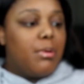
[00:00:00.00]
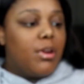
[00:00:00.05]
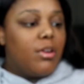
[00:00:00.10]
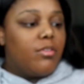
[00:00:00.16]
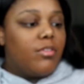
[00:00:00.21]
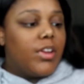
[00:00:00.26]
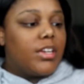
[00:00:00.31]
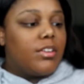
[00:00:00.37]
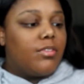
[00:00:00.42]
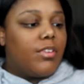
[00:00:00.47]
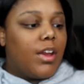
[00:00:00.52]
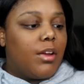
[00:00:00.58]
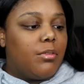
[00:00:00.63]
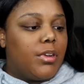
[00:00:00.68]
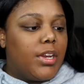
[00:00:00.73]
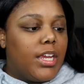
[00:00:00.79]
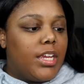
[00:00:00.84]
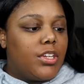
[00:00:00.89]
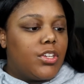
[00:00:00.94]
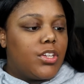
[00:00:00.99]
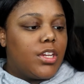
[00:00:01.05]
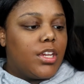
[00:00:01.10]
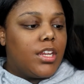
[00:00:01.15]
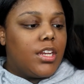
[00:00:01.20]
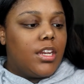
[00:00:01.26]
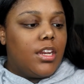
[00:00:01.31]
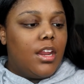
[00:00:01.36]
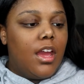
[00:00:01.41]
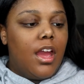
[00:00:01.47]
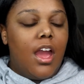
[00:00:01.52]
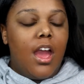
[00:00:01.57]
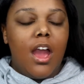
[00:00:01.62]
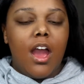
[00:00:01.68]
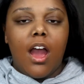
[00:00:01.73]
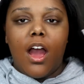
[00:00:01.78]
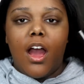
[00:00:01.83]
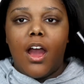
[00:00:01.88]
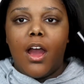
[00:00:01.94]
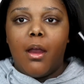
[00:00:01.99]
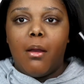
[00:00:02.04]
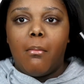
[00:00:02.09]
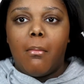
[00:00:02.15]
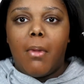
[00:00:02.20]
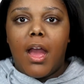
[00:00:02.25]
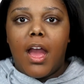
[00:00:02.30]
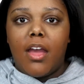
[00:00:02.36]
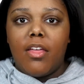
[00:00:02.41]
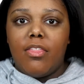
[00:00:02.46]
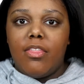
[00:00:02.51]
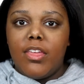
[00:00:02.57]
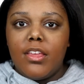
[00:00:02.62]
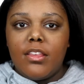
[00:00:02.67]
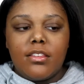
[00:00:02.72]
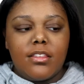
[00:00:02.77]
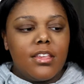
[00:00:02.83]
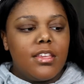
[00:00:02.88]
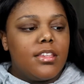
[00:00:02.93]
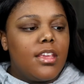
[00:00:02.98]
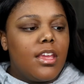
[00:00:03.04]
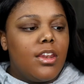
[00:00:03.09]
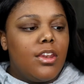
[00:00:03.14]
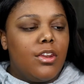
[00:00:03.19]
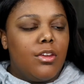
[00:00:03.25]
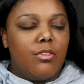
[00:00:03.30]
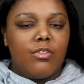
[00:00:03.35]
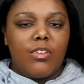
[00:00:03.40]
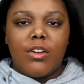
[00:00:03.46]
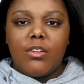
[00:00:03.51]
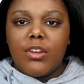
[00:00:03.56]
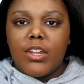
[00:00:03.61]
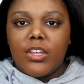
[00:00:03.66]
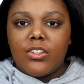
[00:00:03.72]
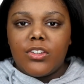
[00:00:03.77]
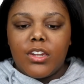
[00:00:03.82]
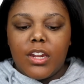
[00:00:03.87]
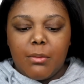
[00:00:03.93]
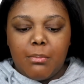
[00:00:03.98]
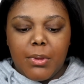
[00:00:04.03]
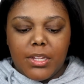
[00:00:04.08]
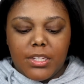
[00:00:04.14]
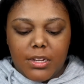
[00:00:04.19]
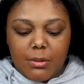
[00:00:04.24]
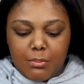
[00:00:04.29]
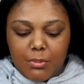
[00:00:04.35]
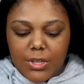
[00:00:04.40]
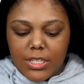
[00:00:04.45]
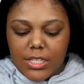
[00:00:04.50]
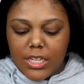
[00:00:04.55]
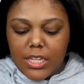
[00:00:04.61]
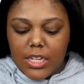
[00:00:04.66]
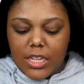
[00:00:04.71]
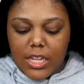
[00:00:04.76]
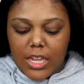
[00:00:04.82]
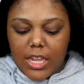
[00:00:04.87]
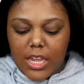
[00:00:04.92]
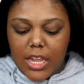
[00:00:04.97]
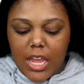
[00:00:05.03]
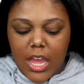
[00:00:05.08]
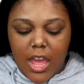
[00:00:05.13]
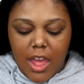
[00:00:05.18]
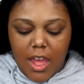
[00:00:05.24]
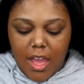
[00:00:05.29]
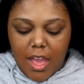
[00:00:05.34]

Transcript: Perfect foundation. This is a new foundation I picked up recently